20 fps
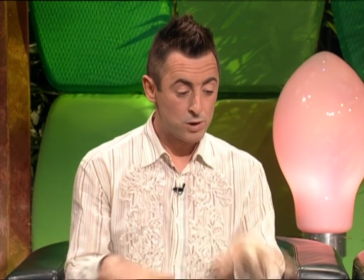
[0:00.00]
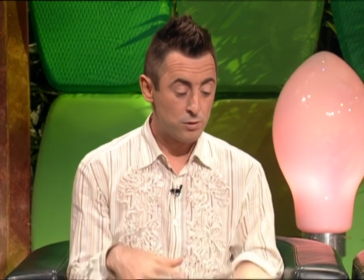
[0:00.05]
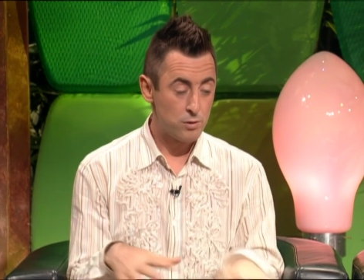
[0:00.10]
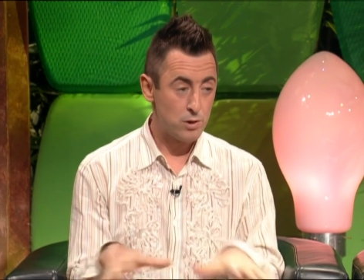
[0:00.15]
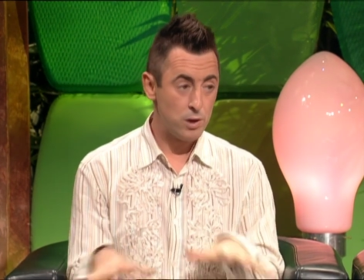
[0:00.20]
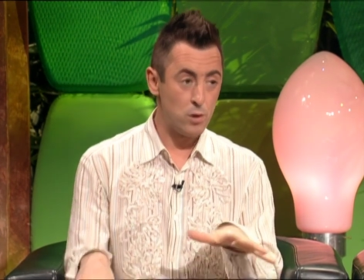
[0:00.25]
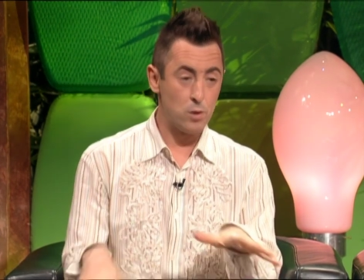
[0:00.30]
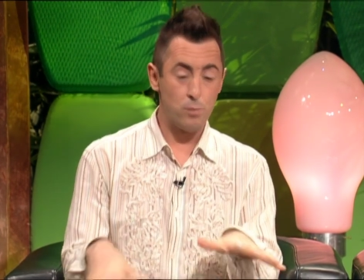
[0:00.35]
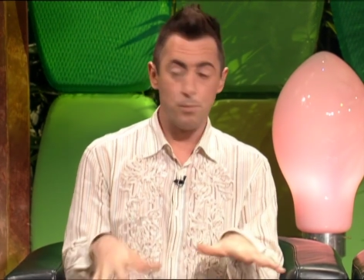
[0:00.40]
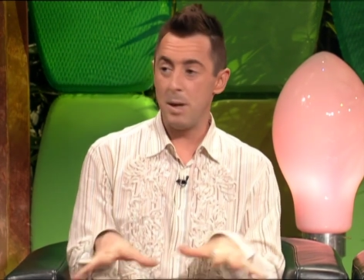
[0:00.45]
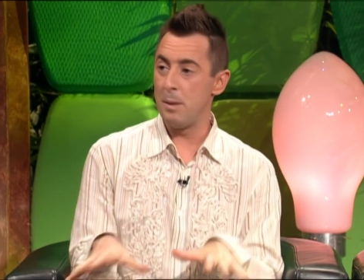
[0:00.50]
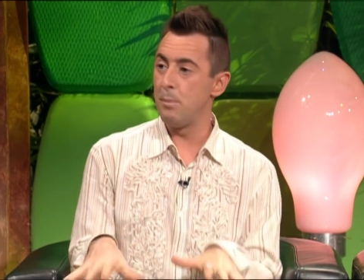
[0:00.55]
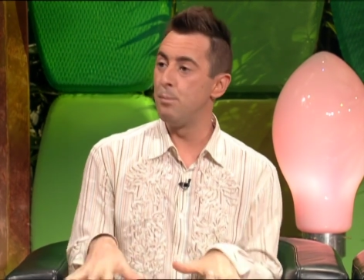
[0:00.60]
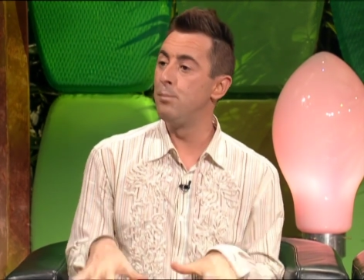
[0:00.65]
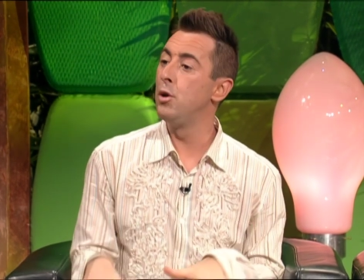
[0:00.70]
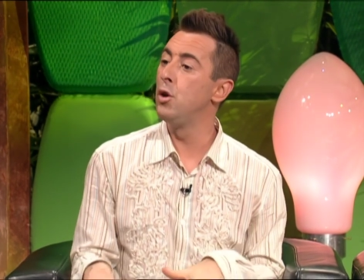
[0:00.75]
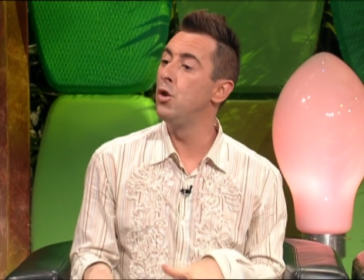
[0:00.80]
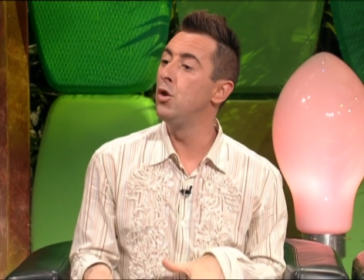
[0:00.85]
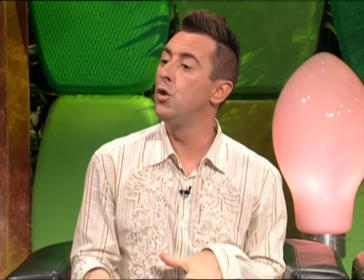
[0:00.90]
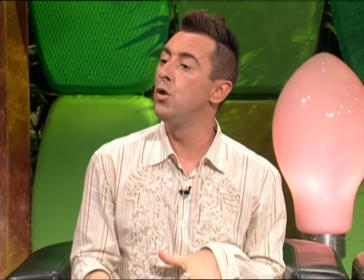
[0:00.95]
you know, a
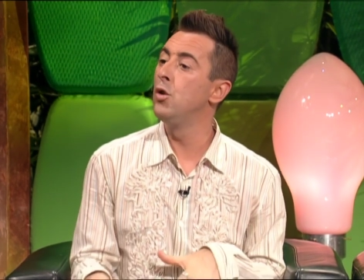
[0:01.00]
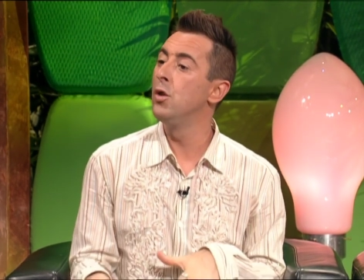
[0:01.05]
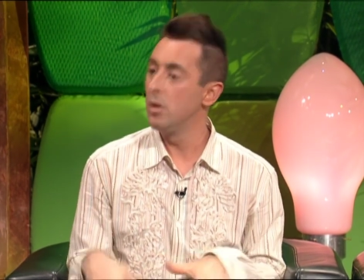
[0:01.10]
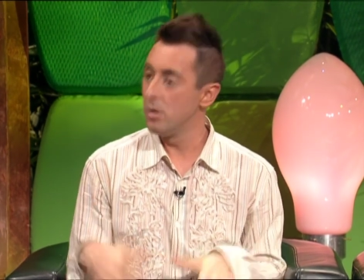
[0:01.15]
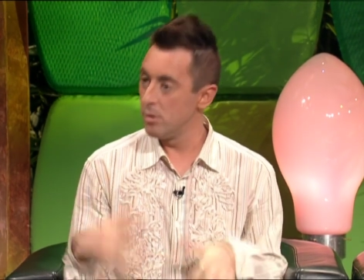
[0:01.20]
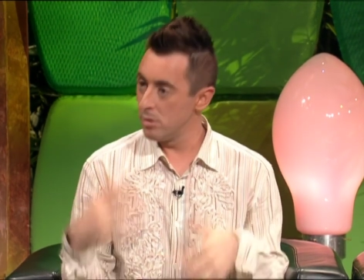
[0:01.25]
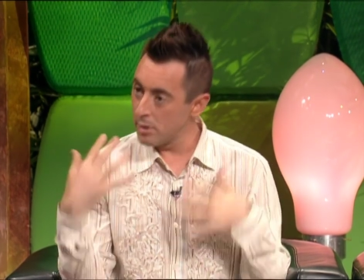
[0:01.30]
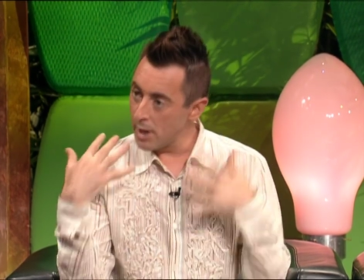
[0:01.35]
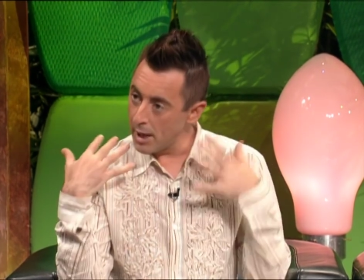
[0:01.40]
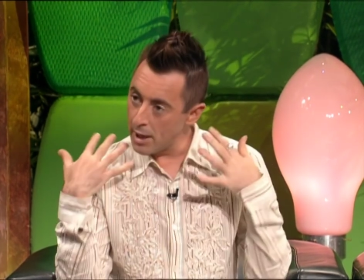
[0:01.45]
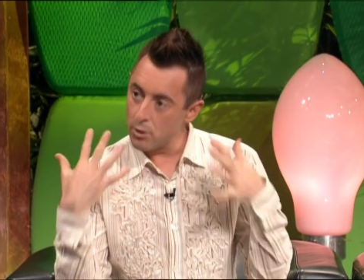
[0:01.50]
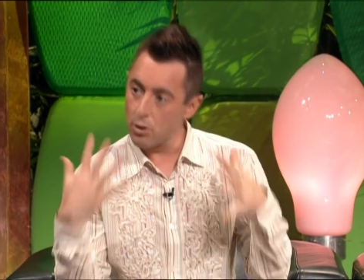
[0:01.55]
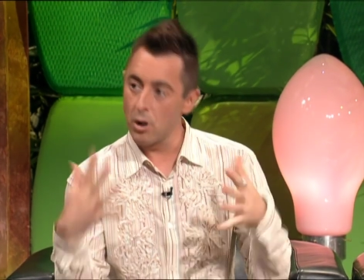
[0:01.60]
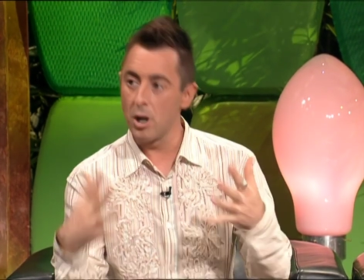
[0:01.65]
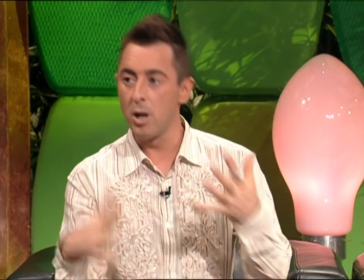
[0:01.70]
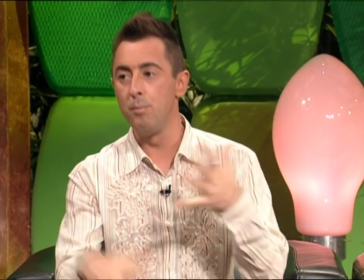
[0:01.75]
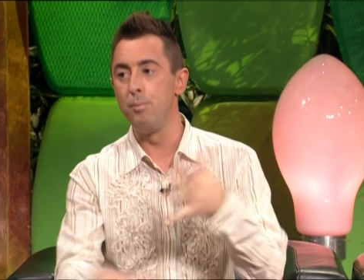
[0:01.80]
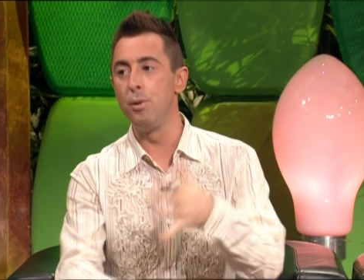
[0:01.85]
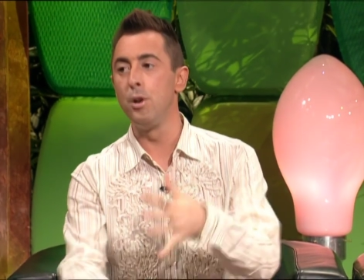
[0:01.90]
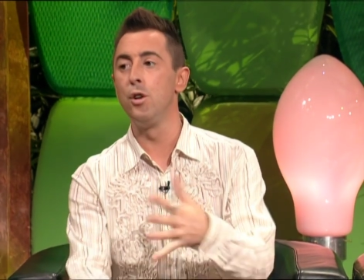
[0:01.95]
blue,
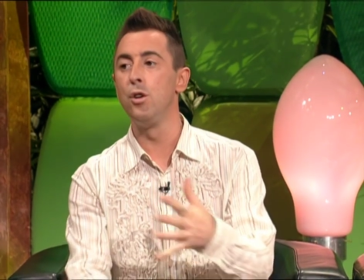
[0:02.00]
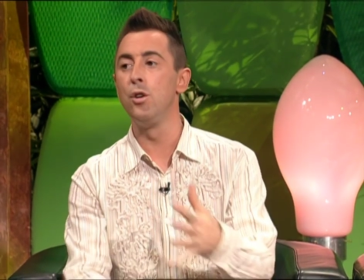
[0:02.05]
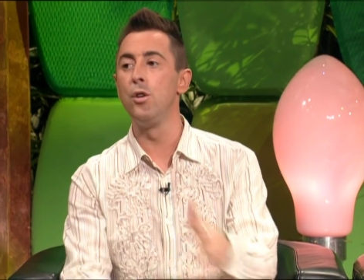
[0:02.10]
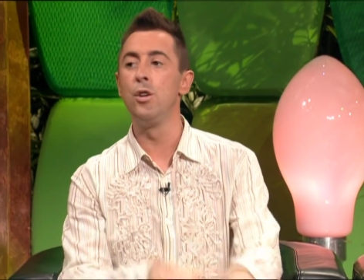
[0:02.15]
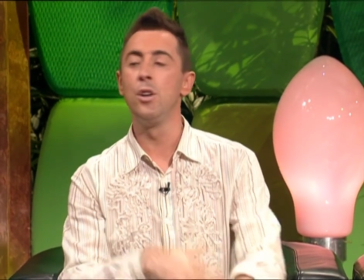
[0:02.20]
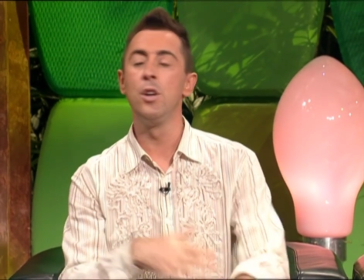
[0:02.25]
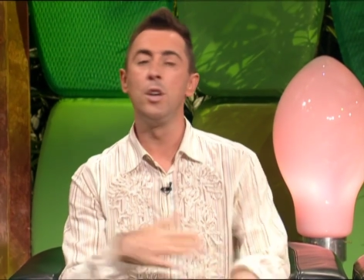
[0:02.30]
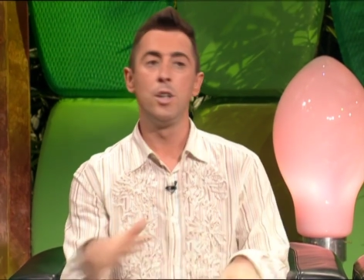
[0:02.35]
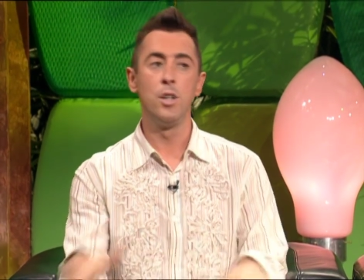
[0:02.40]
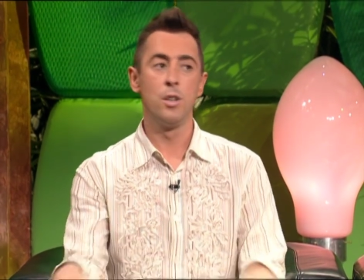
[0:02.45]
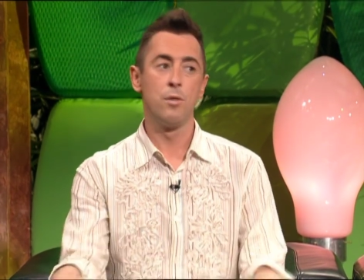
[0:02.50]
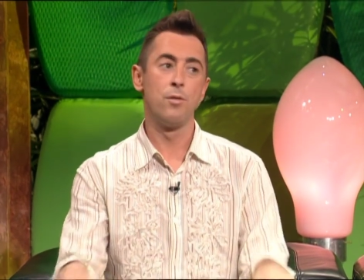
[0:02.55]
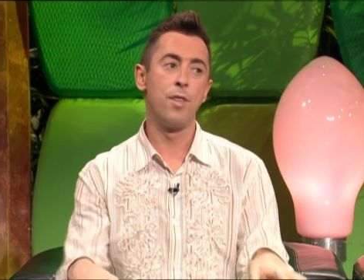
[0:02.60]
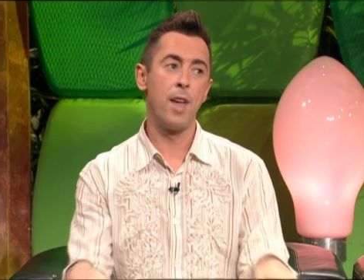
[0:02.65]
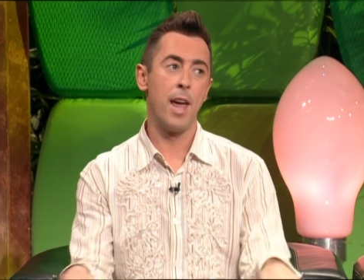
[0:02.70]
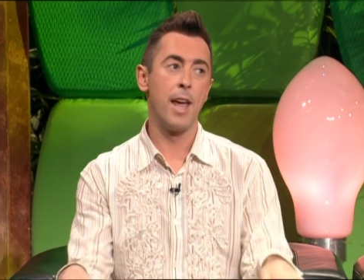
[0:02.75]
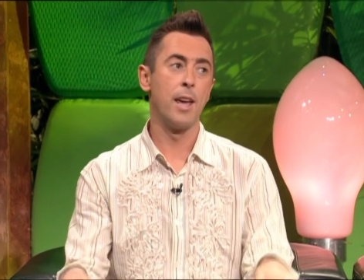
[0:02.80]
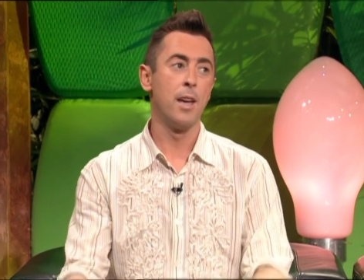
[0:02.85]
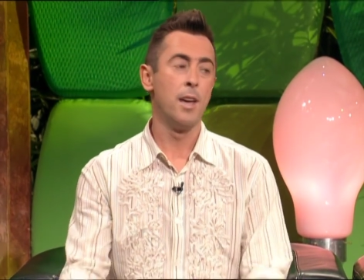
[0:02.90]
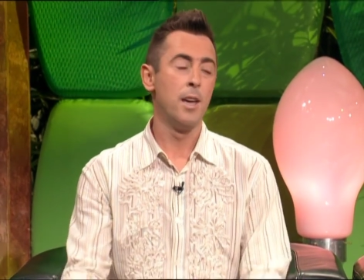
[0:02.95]
nightcrawler blue
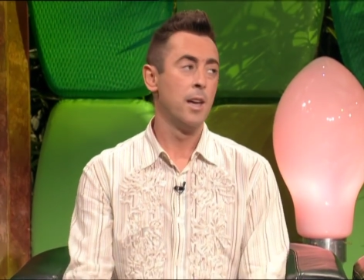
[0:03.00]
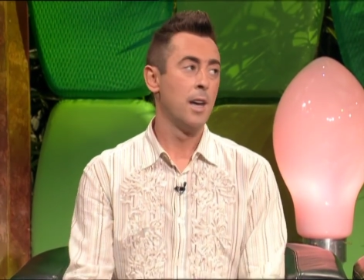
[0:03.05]
thing.